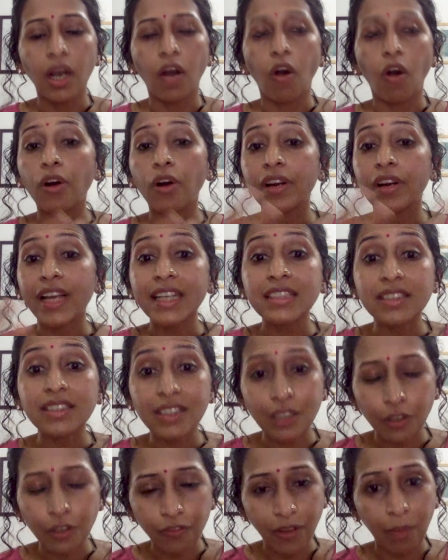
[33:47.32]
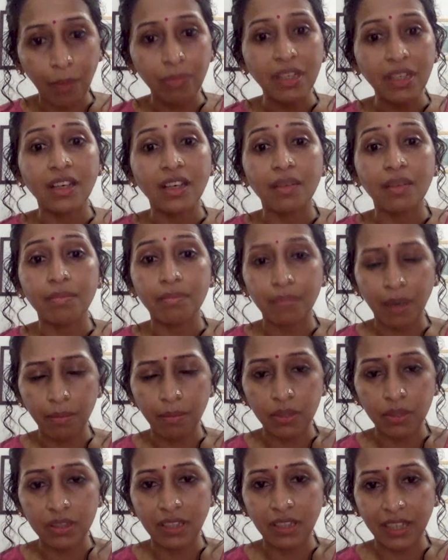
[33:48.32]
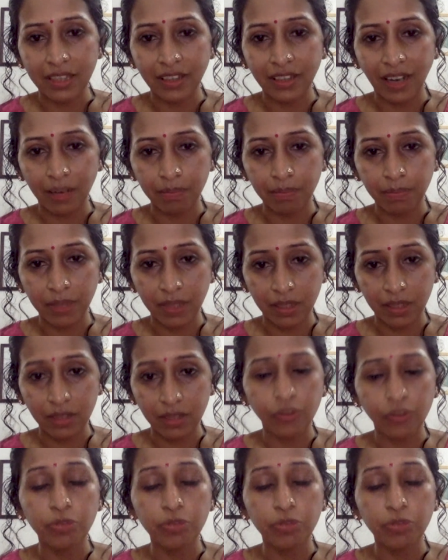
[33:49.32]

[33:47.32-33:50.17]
or extended family members like grandparents,